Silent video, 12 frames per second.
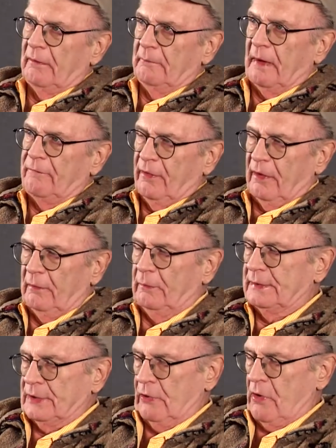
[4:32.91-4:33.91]

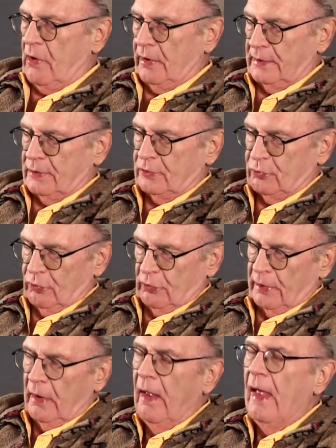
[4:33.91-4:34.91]
was an artist,
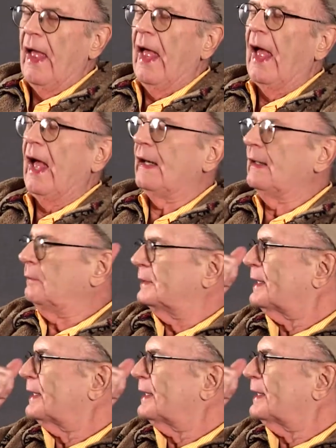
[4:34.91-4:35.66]
truly. And he was